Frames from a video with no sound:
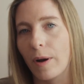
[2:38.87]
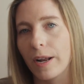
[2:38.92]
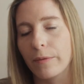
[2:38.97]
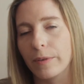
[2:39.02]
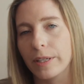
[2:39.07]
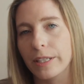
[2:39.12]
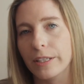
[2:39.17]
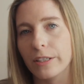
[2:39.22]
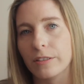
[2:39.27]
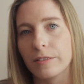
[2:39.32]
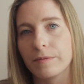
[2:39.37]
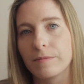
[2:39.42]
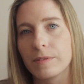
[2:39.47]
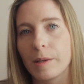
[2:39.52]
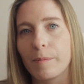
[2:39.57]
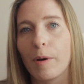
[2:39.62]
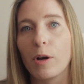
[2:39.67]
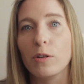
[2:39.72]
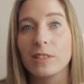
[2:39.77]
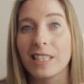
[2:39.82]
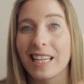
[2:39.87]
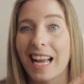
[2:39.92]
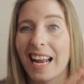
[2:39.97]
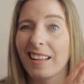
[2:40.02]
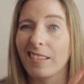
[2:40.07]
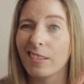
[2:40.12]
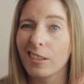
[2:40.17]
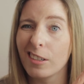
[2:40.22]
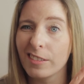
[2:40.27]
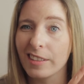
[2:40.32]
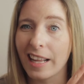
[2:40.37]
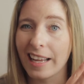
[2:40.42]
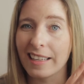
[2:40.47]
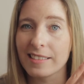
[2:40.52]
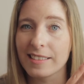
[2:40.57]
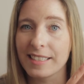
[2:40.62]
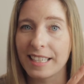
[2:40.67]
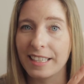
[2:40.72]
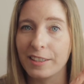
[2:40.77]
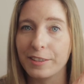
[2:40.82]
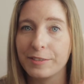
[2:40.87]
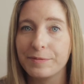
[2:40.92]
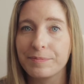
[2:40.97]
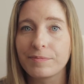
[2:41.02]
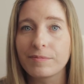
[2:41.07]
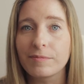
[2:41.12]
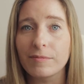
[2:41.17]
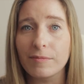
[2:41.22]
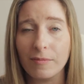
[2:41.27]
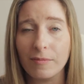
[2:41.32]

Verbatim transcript: one when you're supposed to kind of learn that skill,